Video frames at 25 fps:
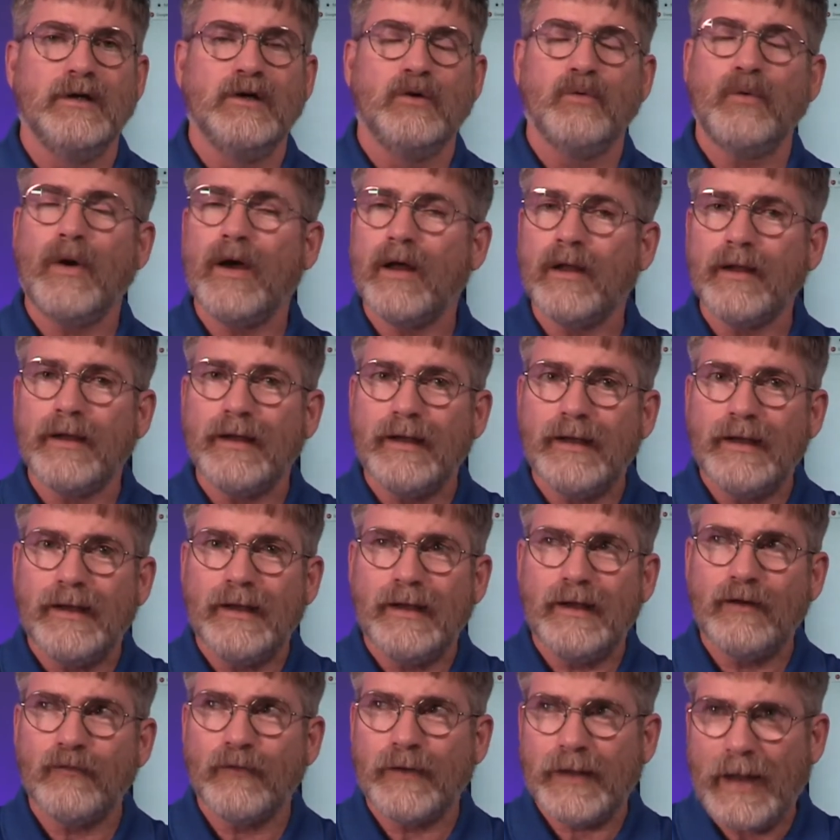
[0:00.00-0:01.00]
Well,
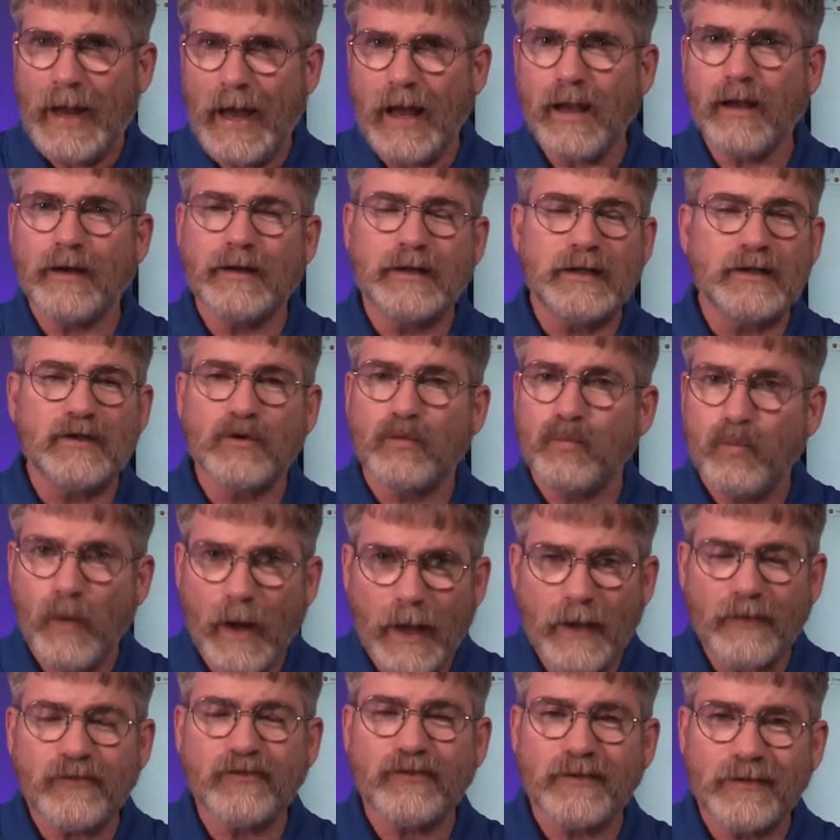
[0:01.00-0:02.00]
in reality, the
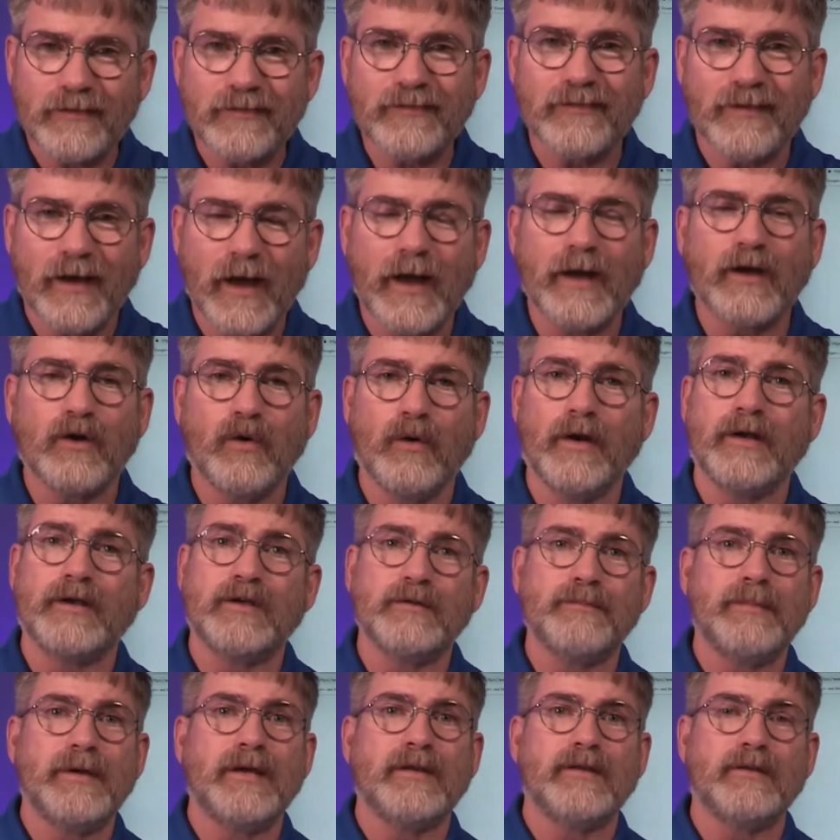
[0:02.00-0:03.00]
West is not going
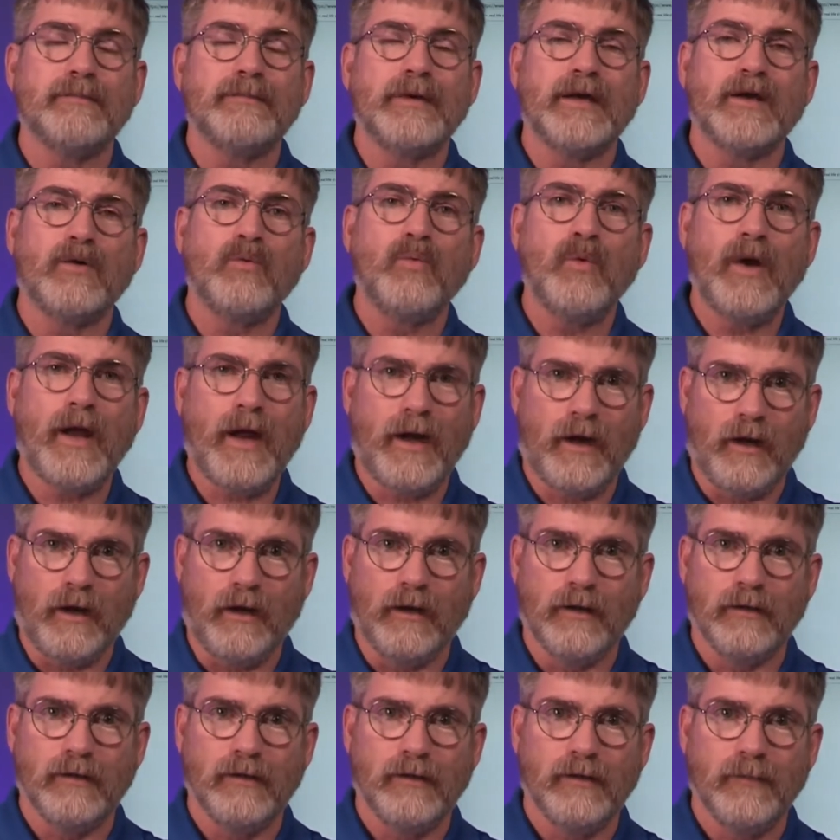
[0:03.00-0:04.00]
to be the big
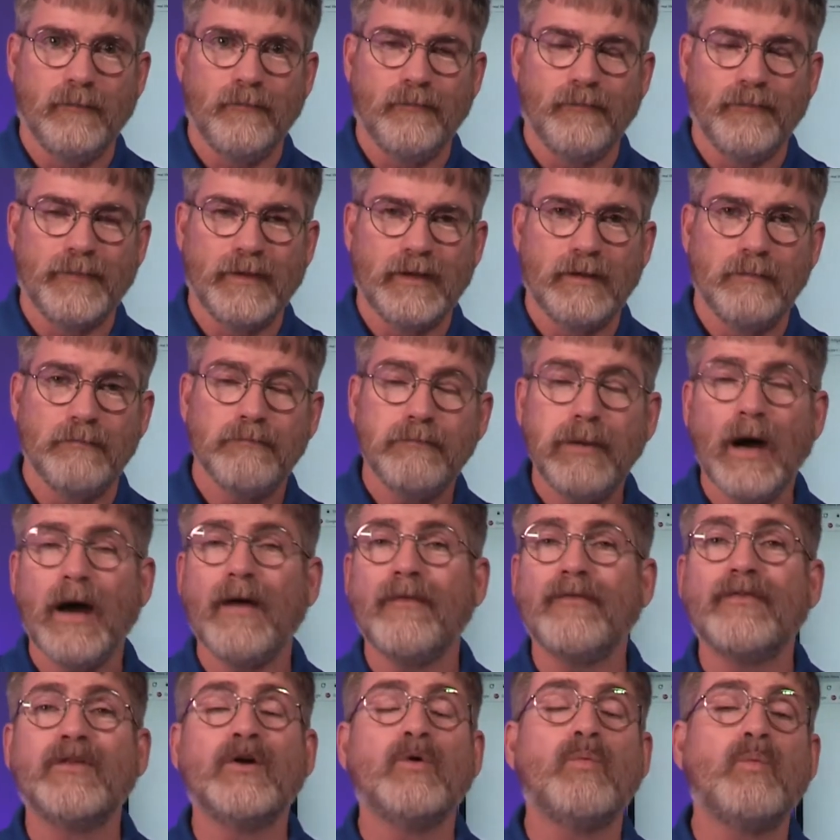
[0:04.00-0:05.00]
winner.
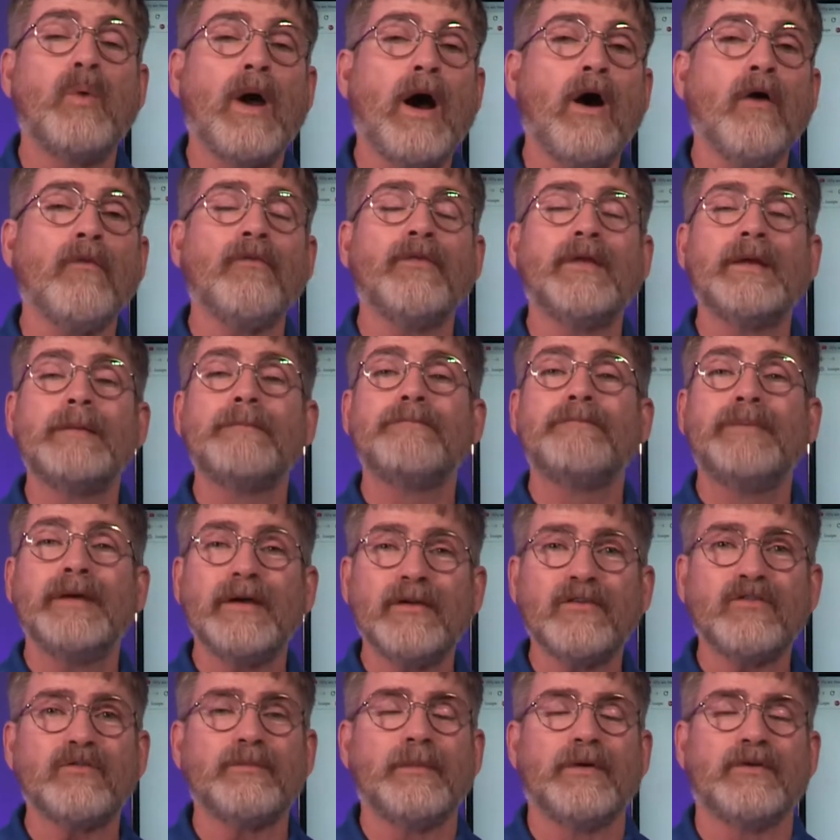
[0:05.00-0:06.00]
But the wealthy
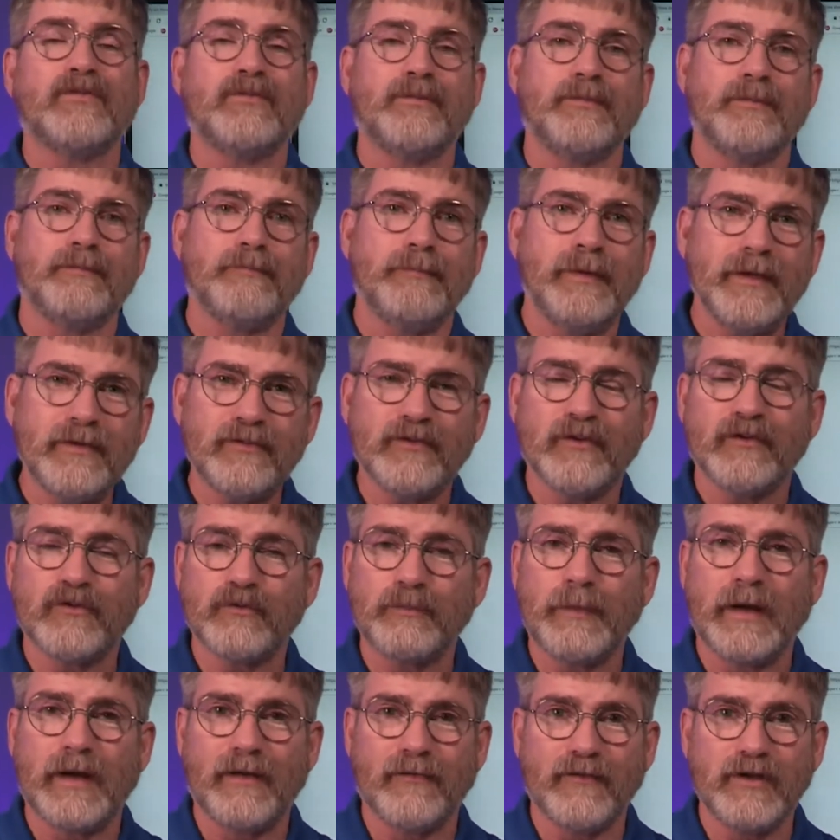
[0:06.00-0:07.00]

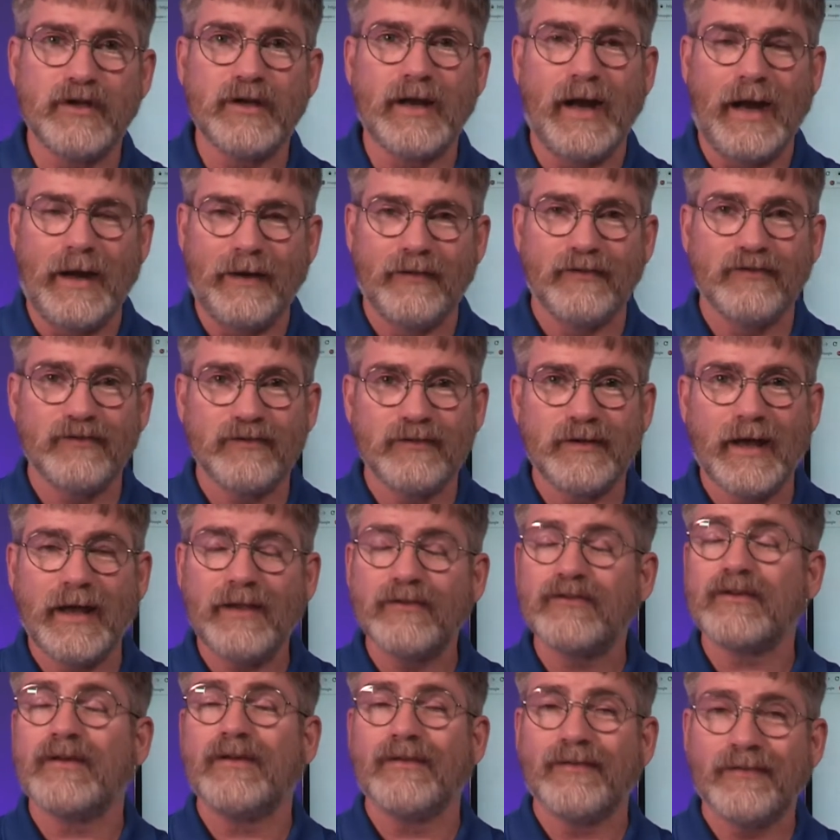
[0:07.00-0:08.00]
businessmen of the United
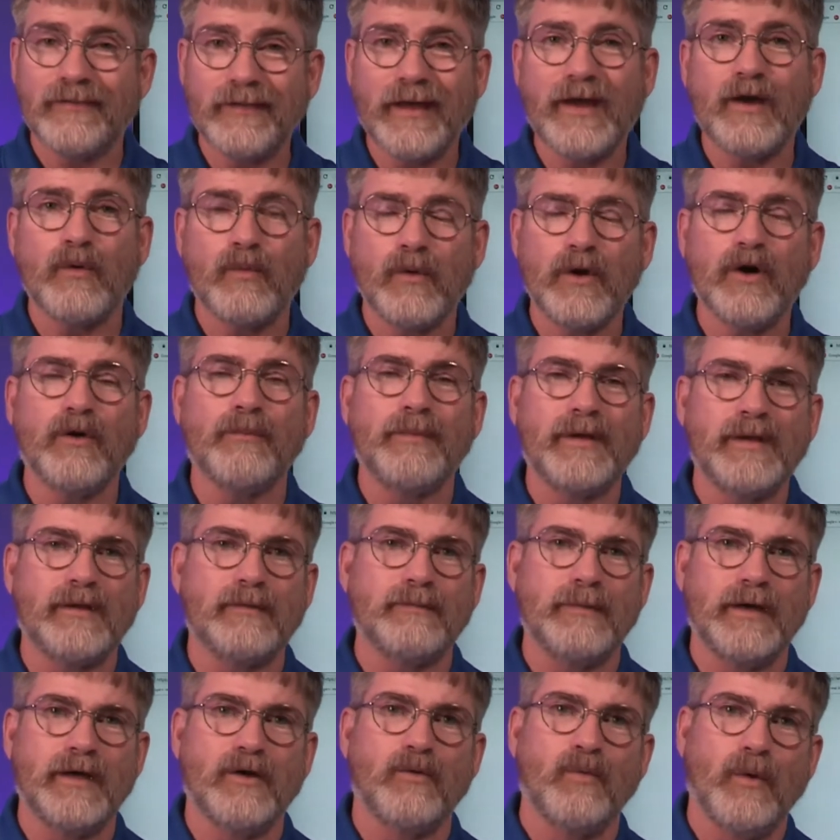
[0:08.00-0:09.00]
States, they will be the
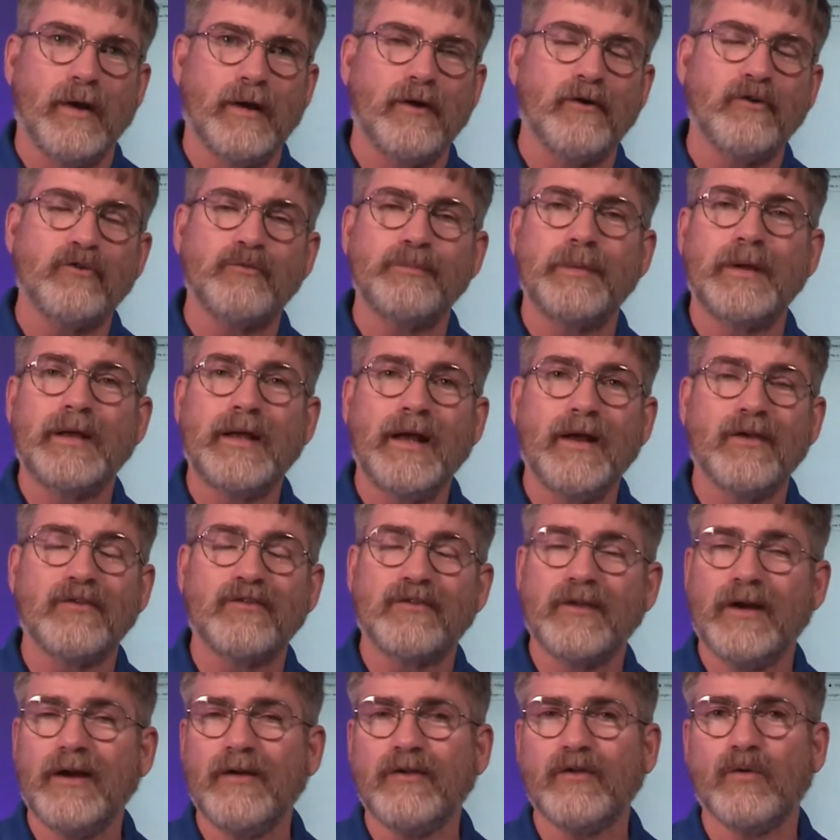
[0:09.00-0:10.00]
big winners, because
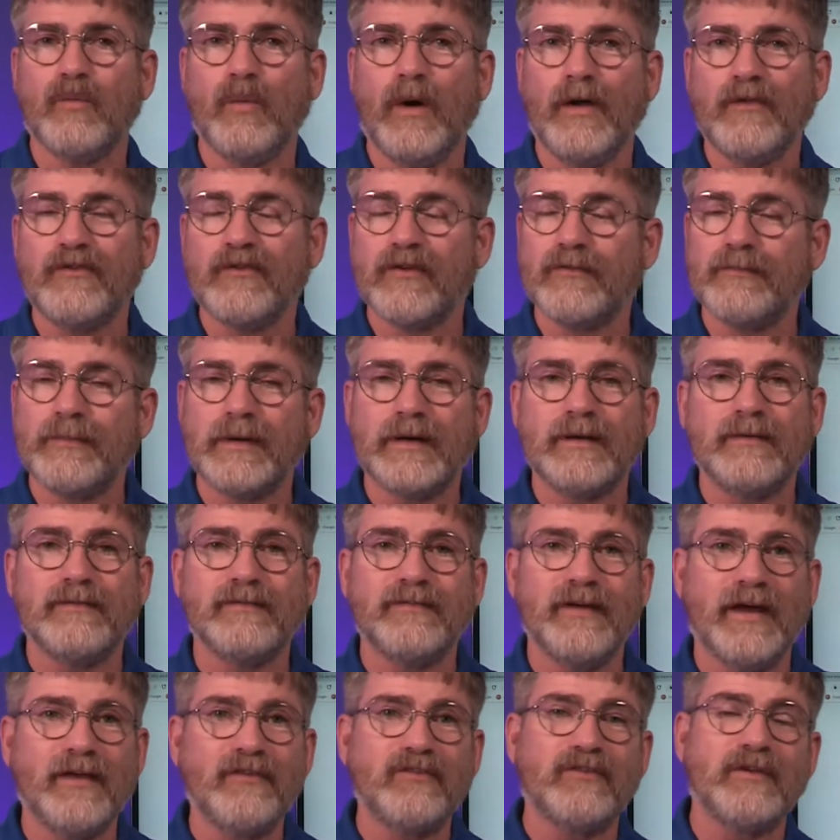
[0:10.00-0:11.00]
they're the ones that have been
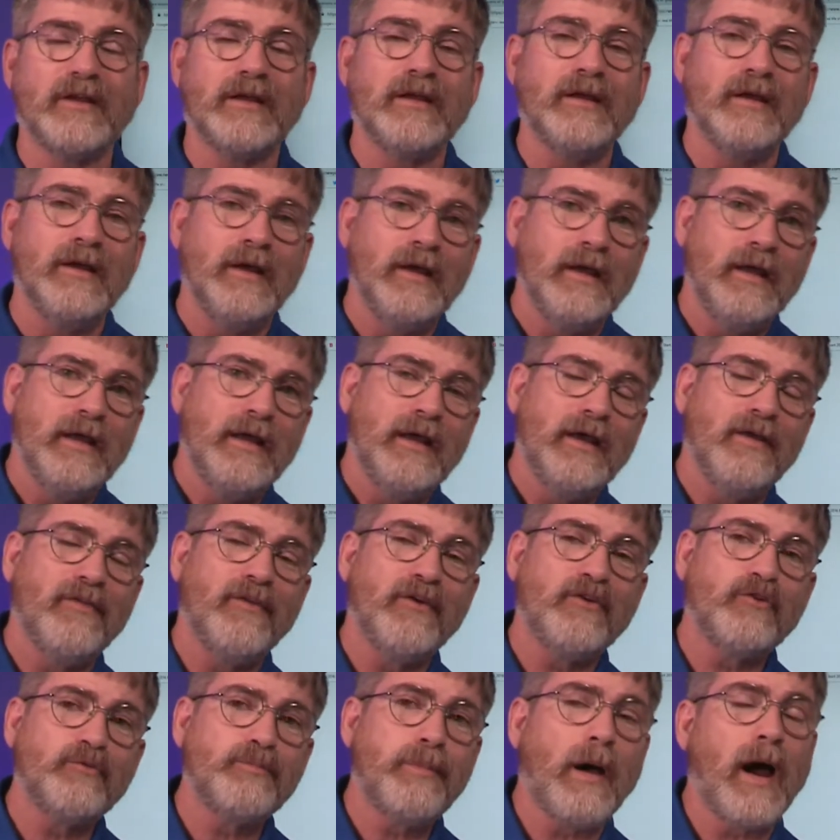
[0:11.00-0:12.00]
investing in
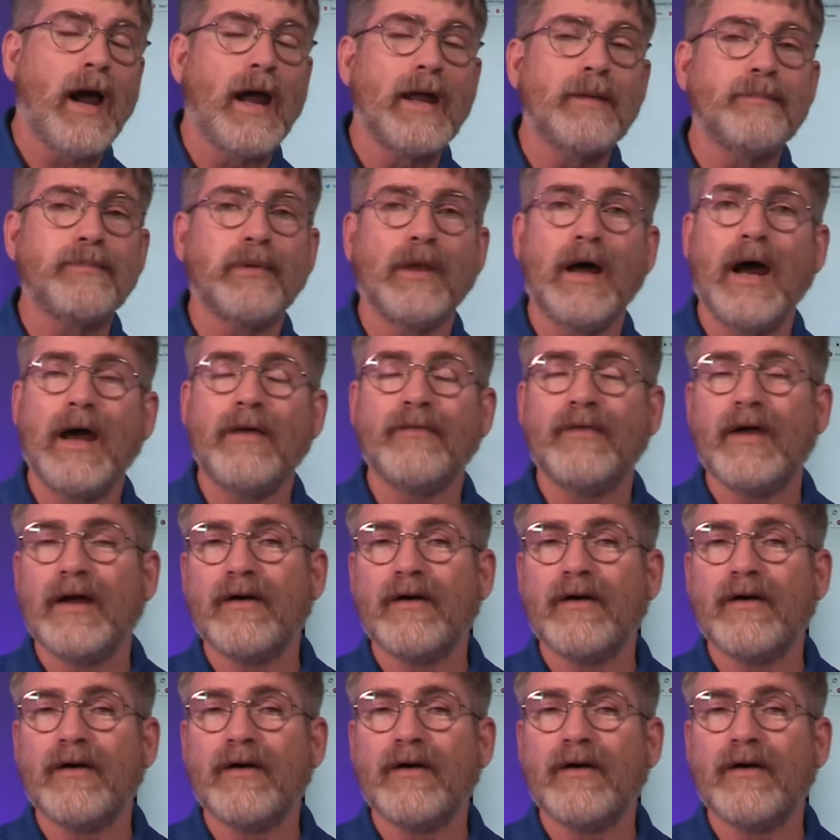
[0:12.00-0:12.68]
this pipeline.